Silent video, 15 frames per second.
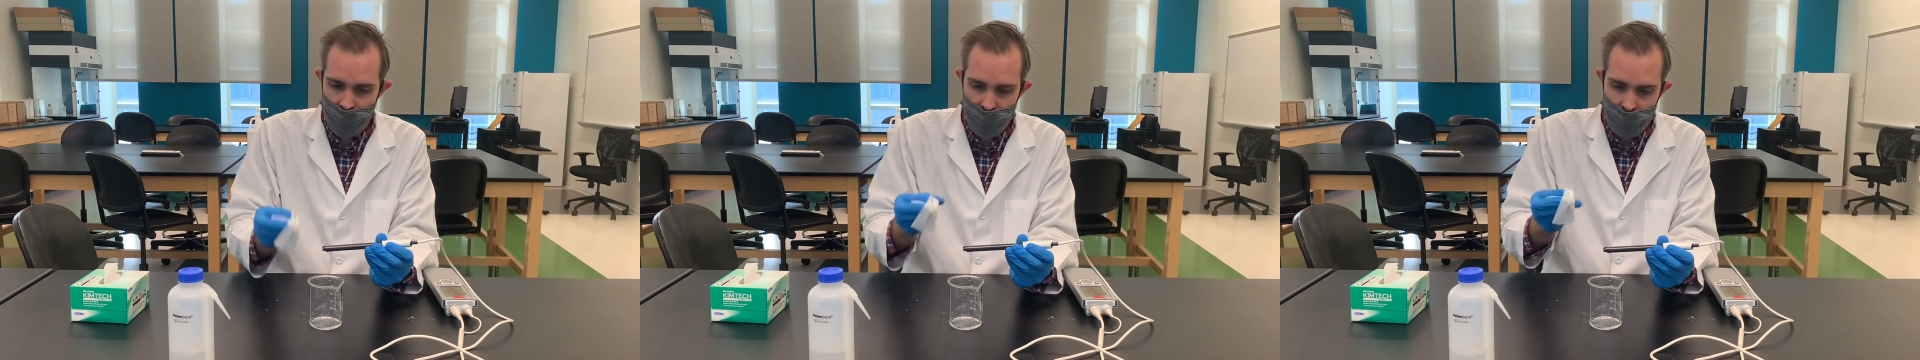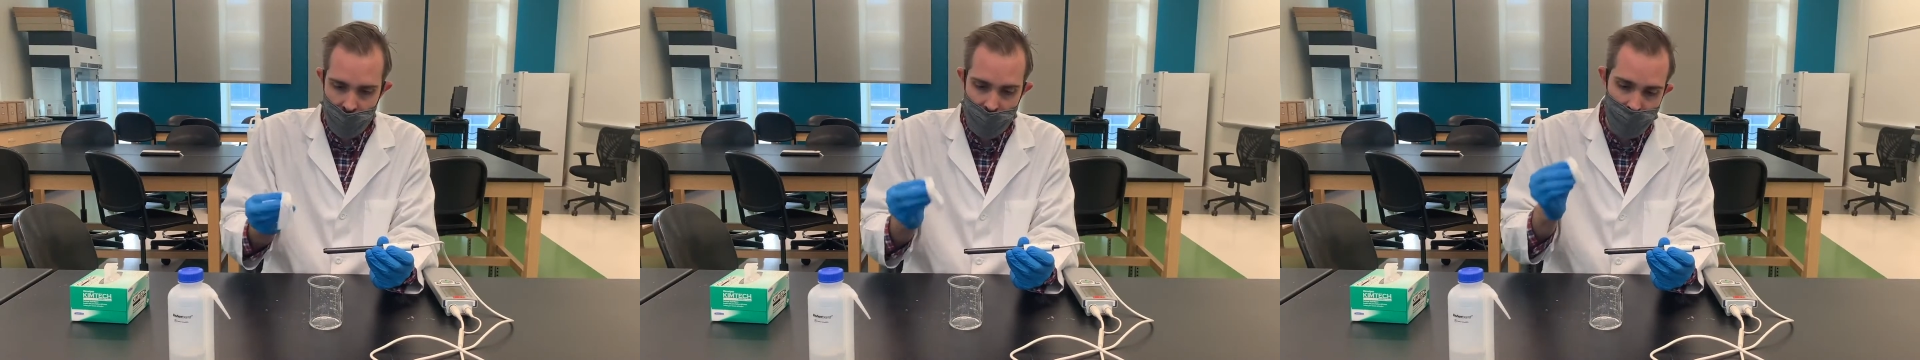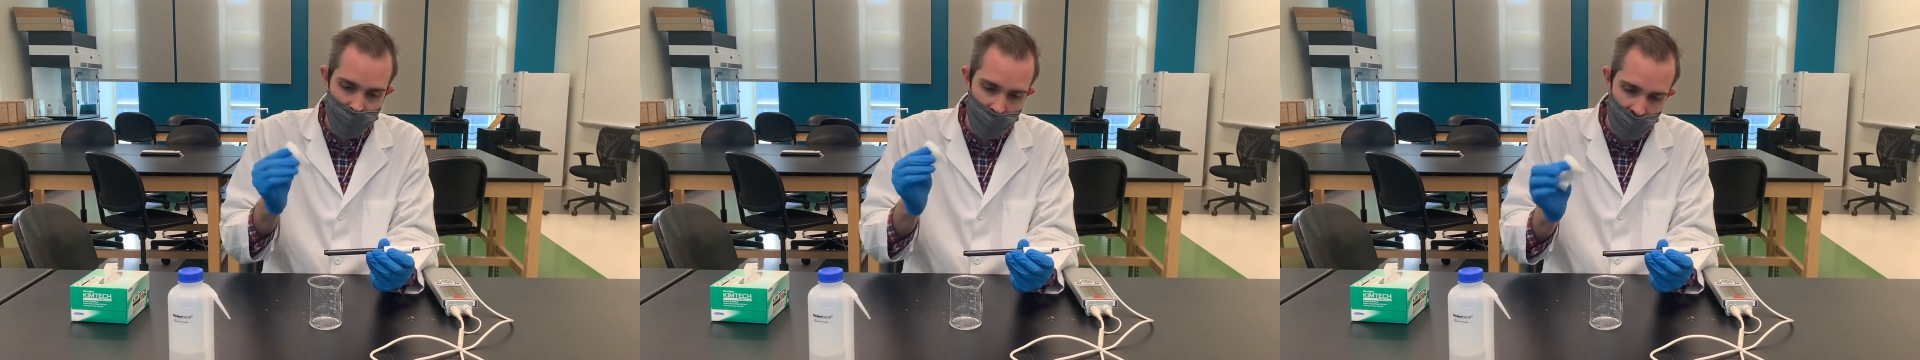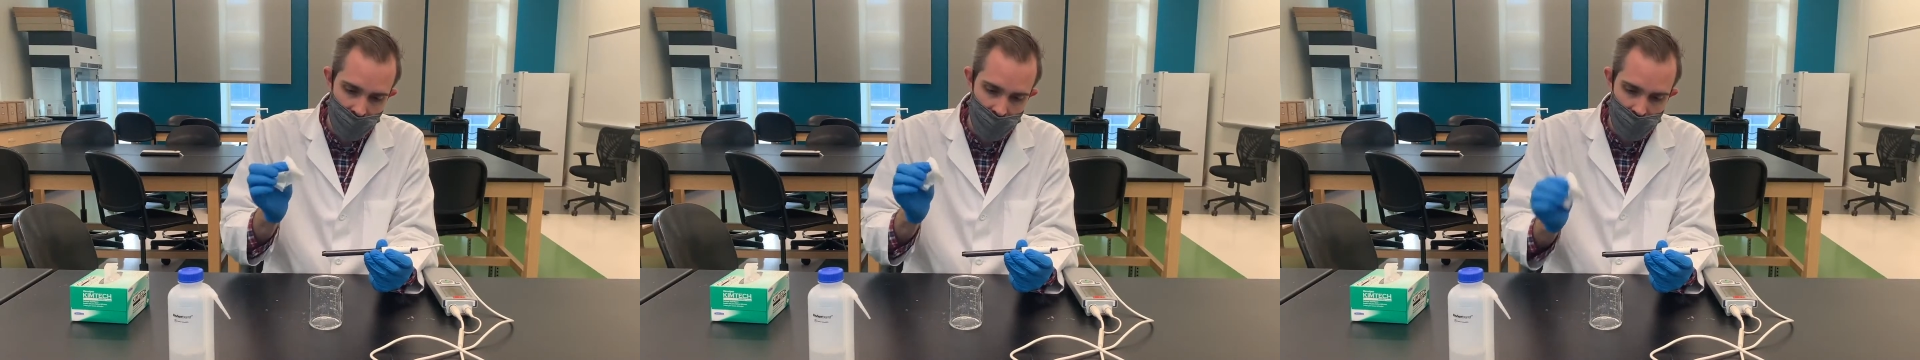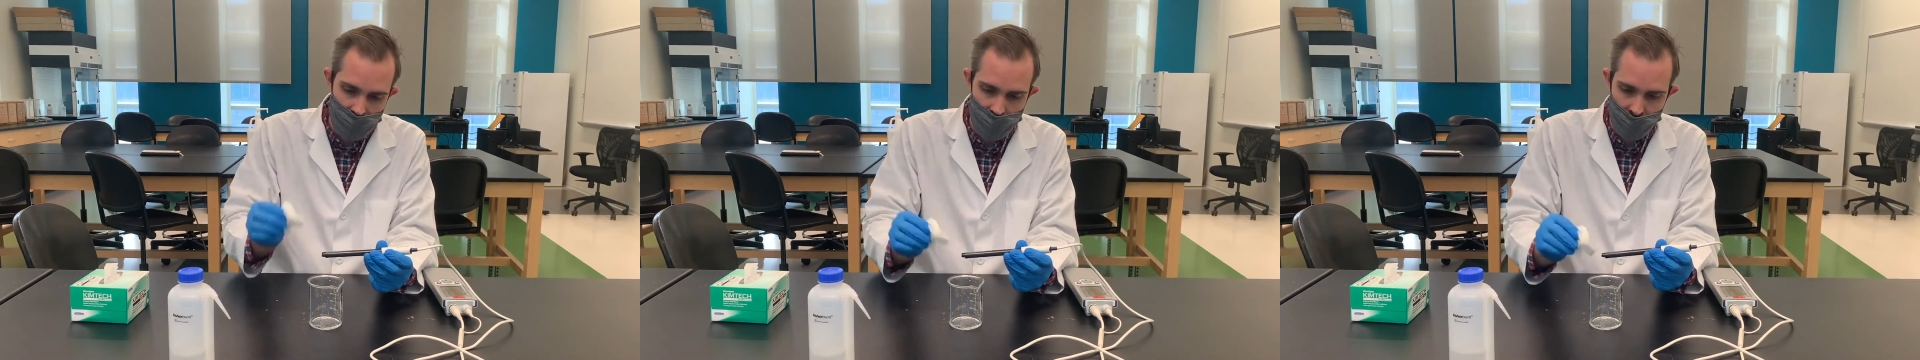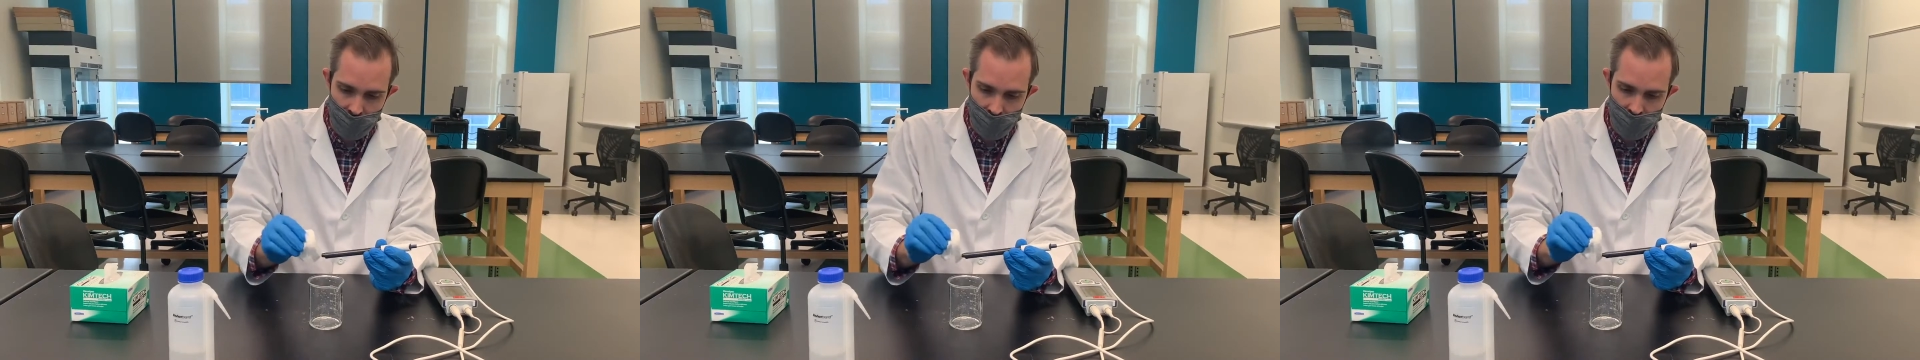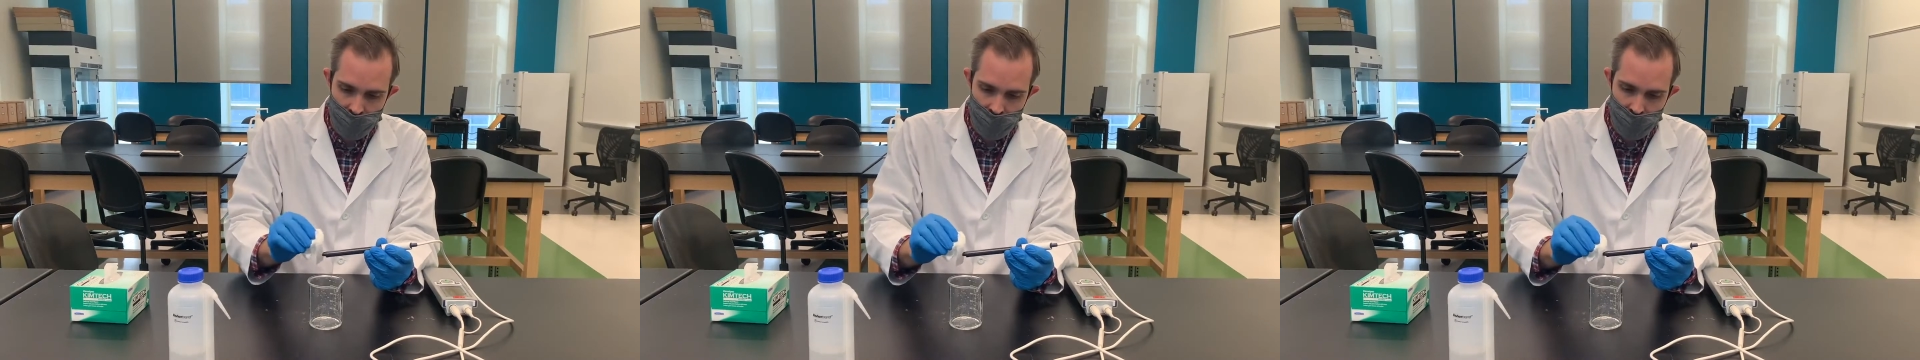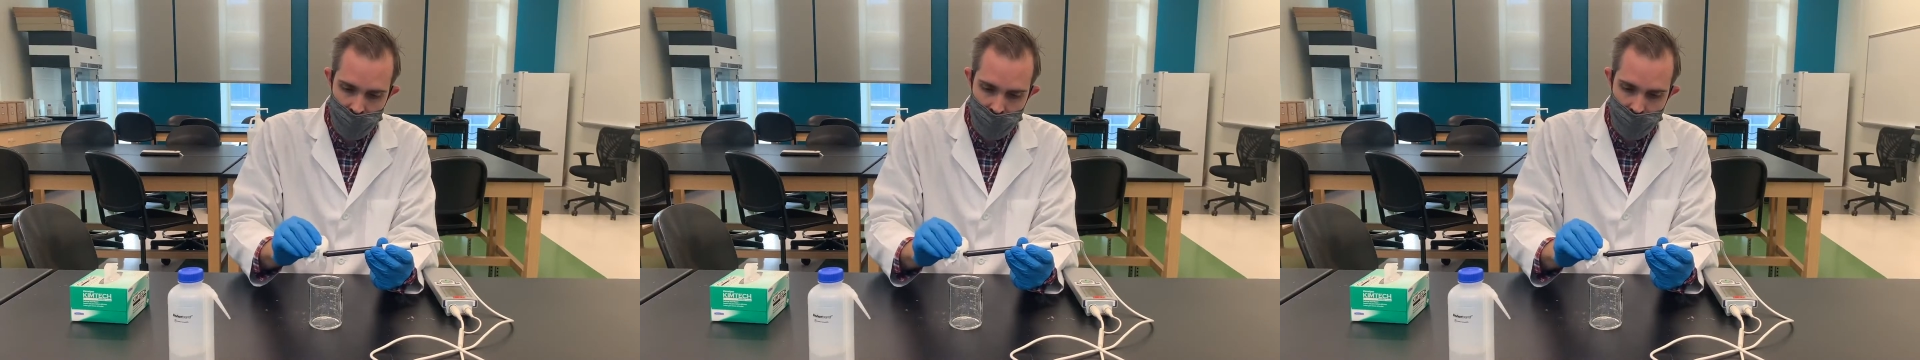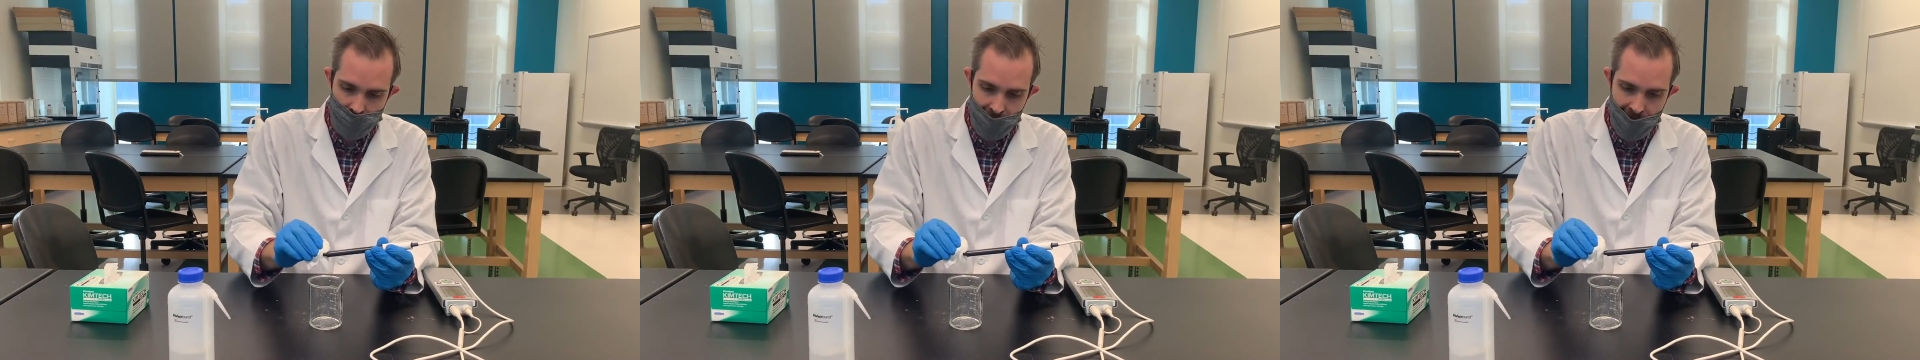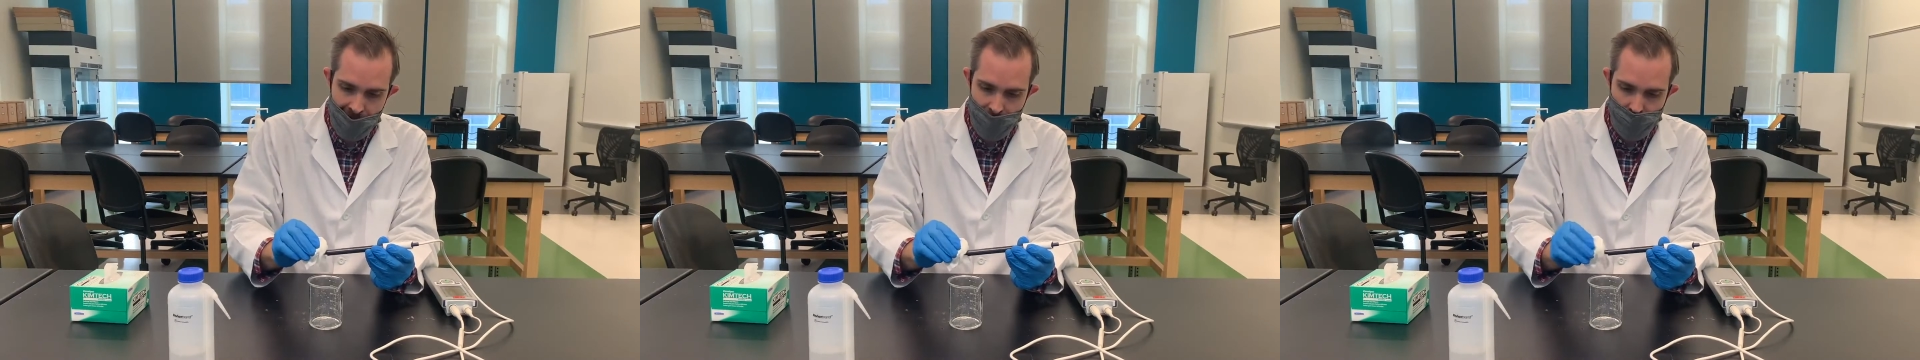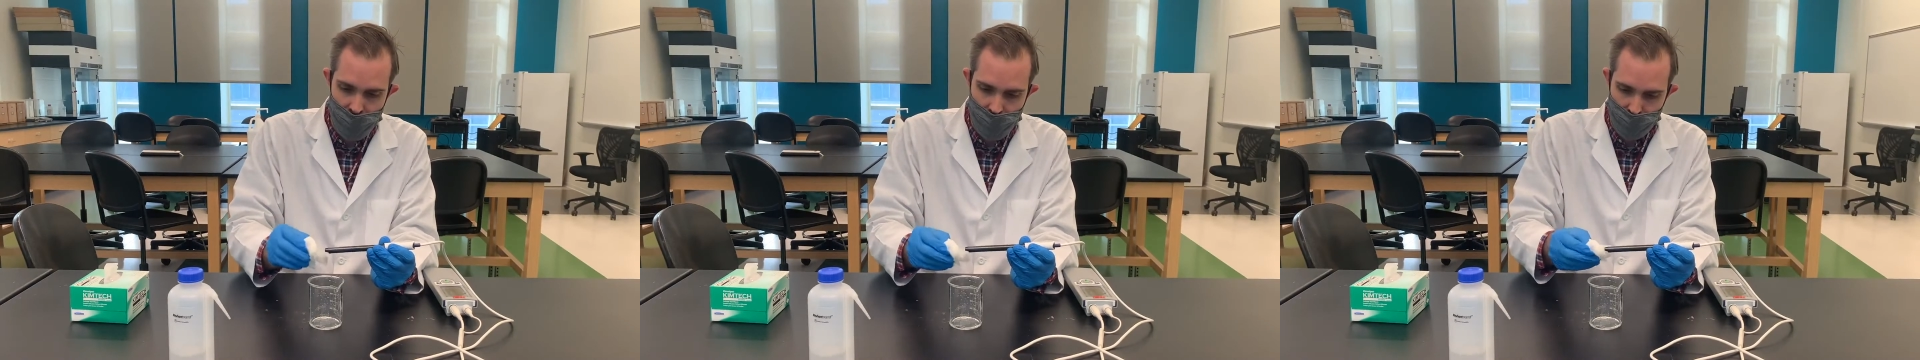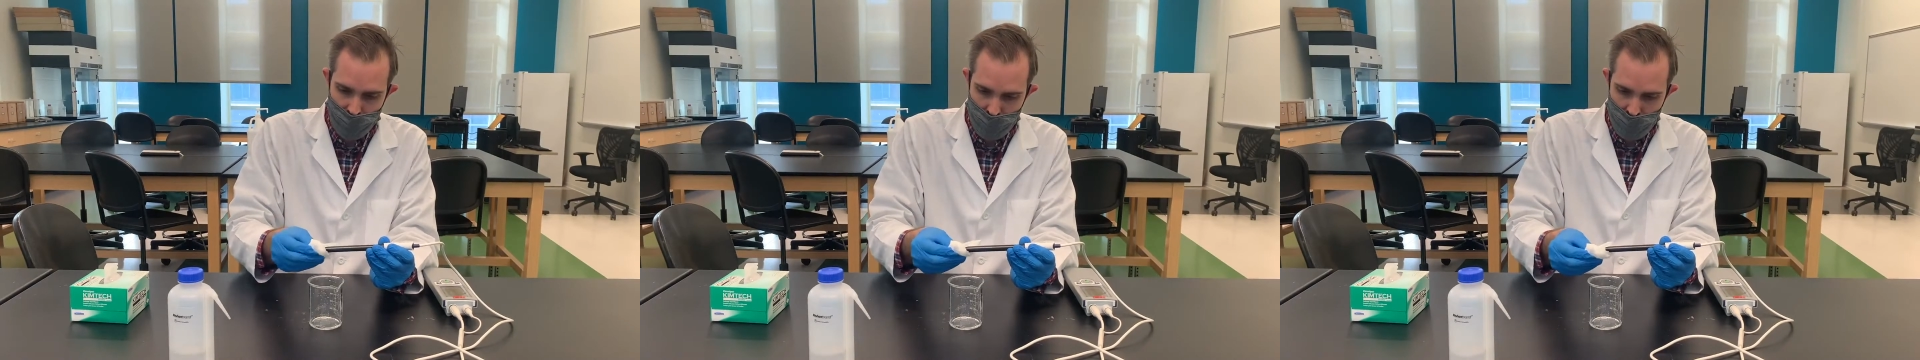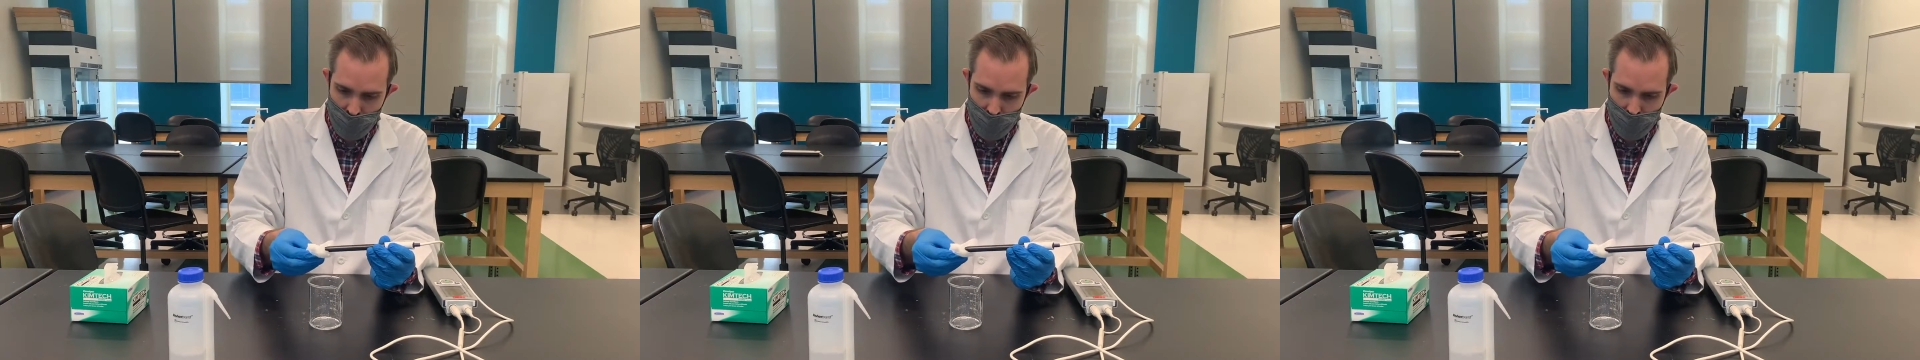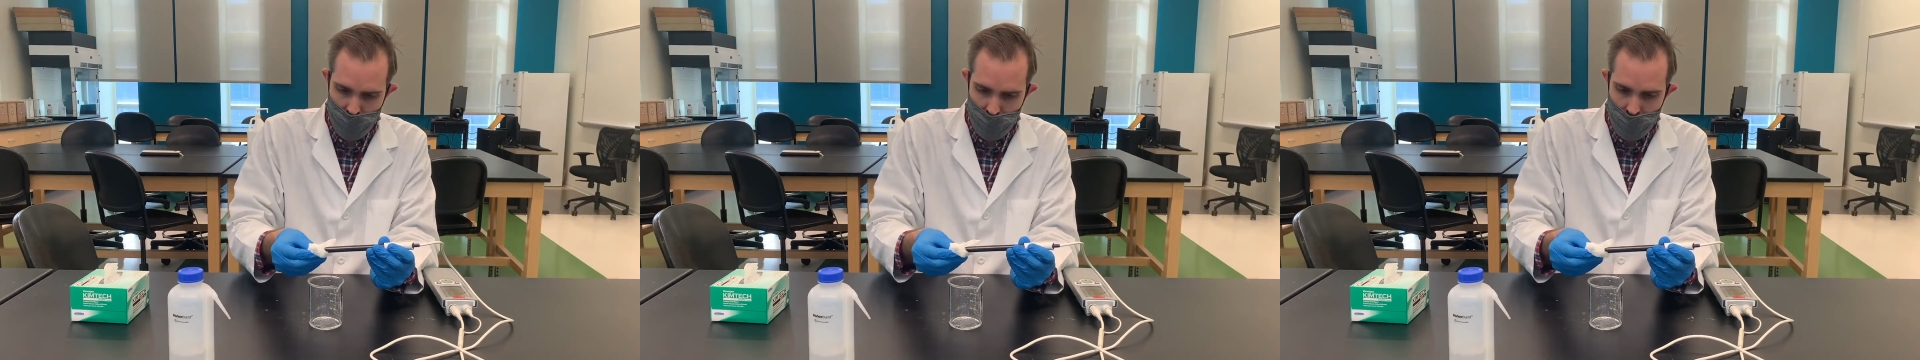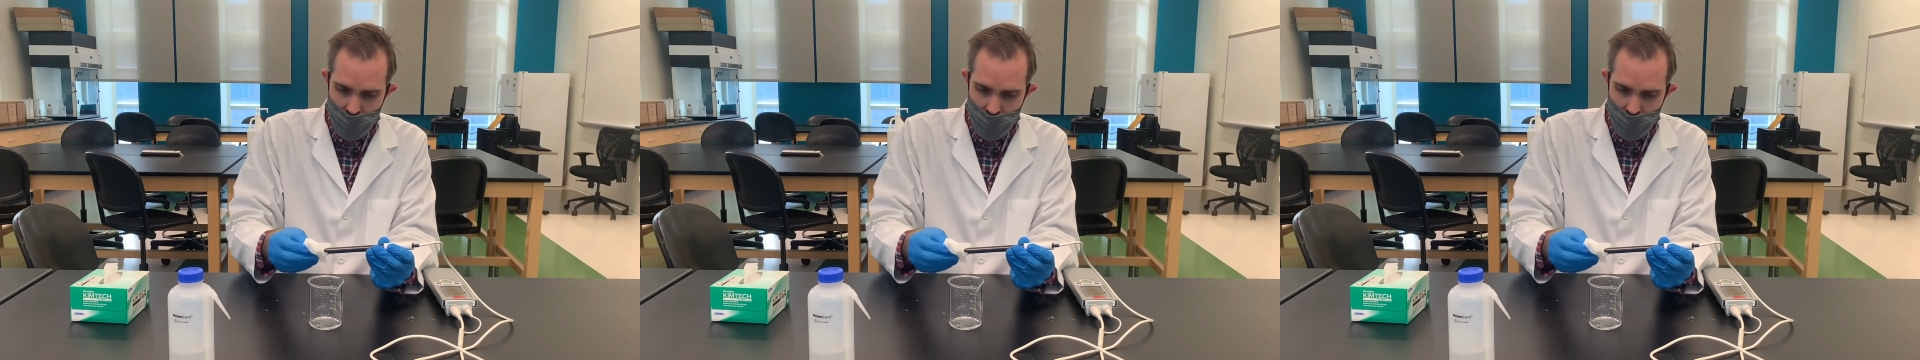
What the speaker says: and very gently just dab the probe